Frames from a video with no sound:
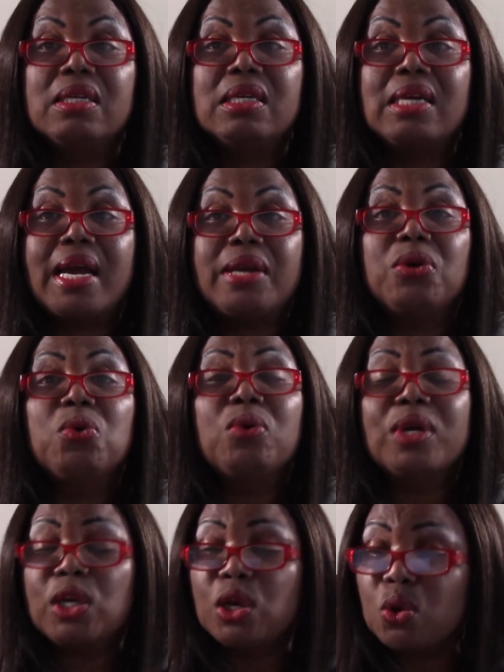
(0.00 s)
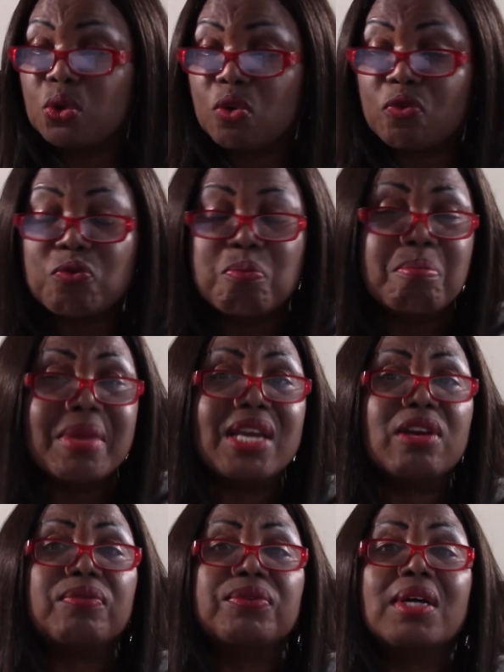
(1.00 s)
I know a lot of
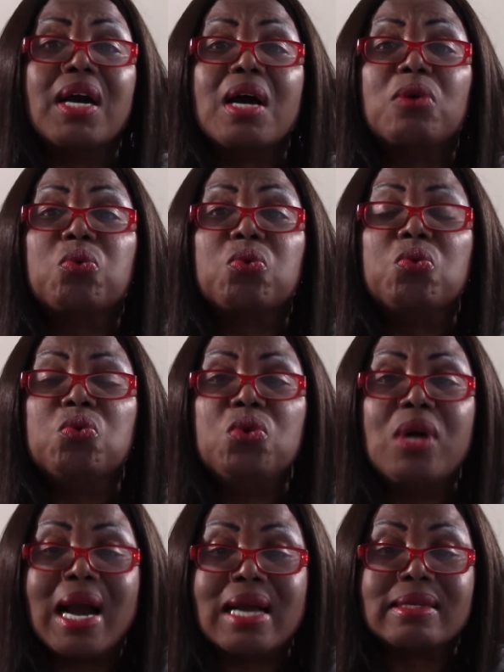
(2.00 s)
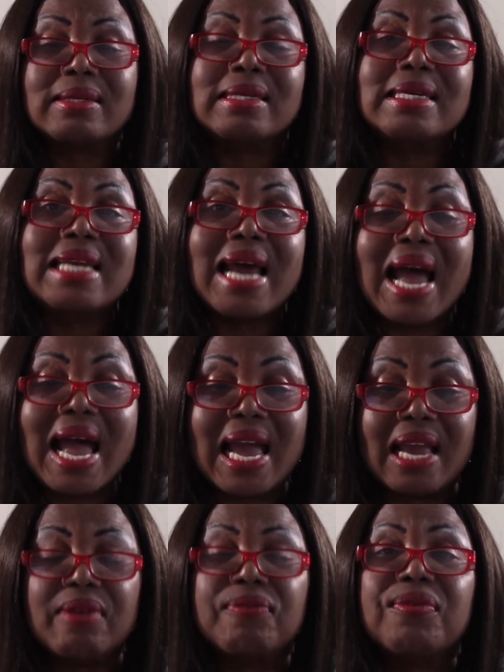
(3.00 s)
men of God who has
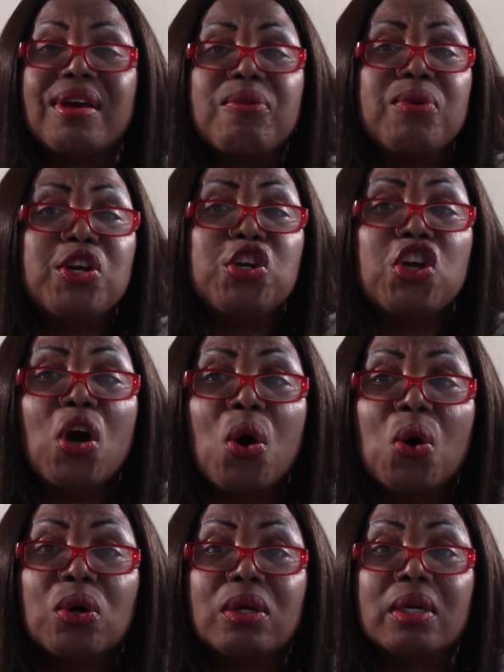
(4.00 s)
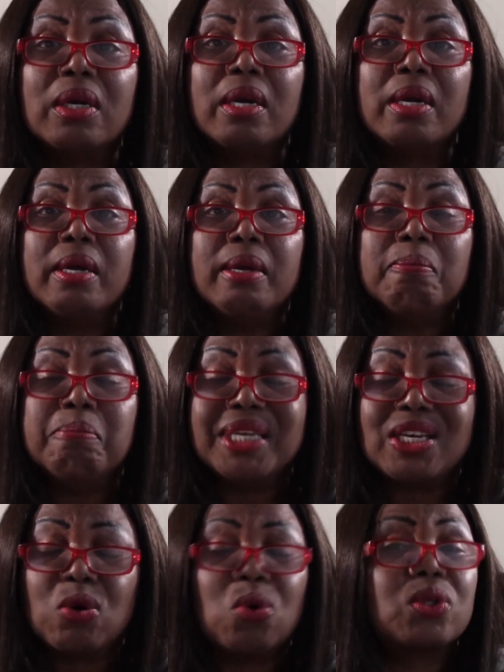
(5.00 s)
died very young
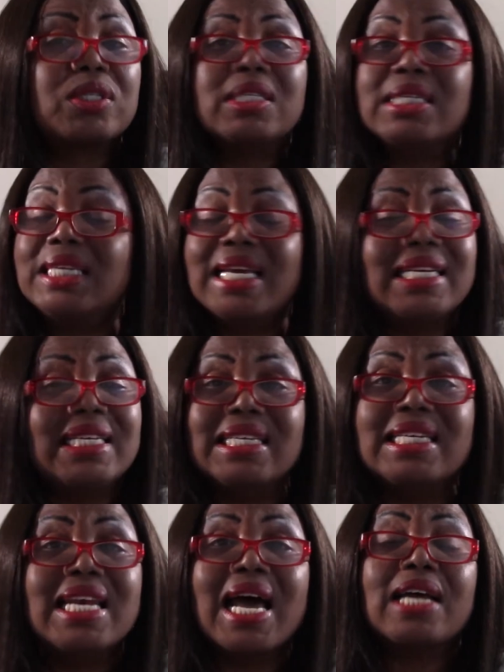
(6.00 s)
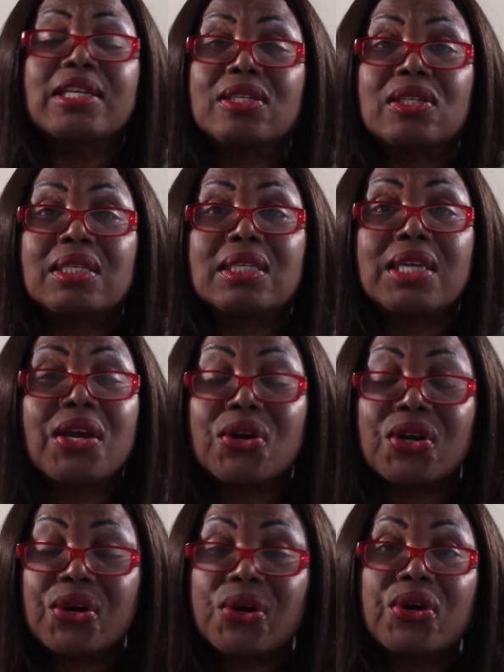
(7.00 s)
because they did not
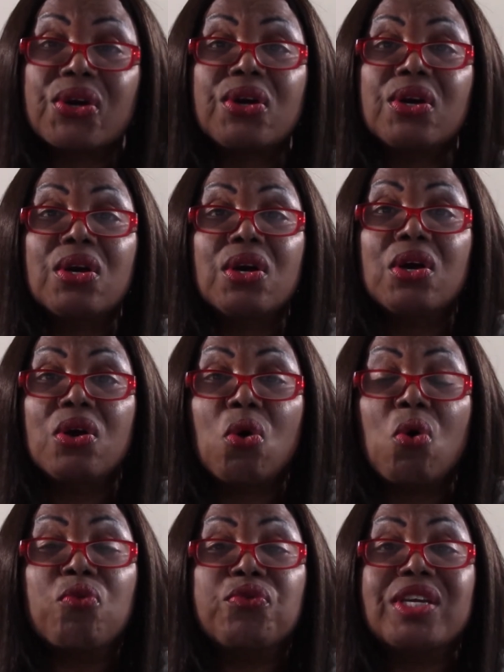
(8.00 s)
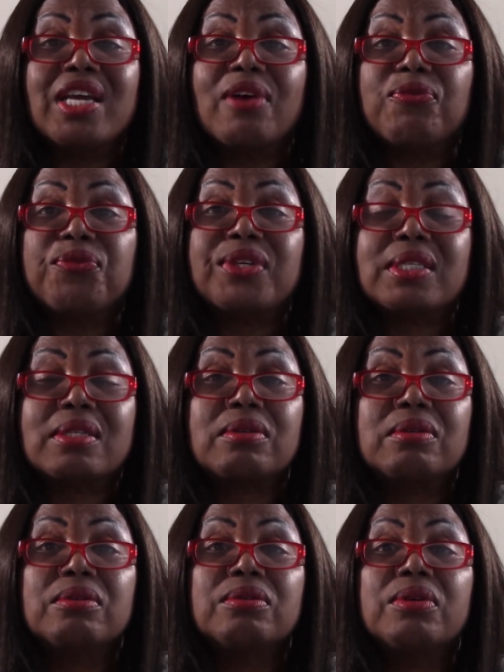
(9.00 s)
take care of their
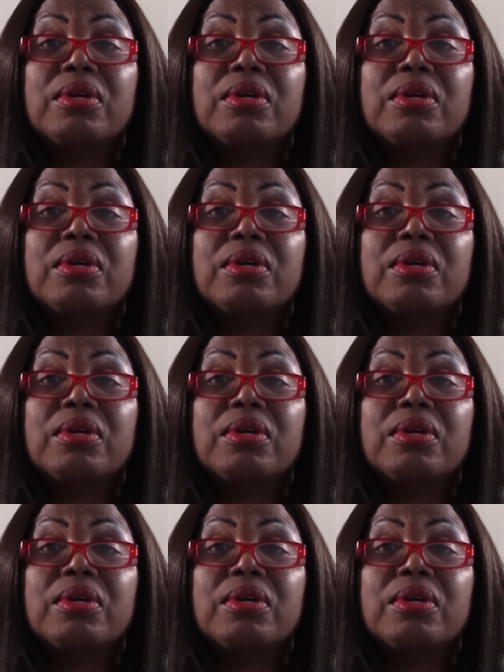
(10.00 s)
physical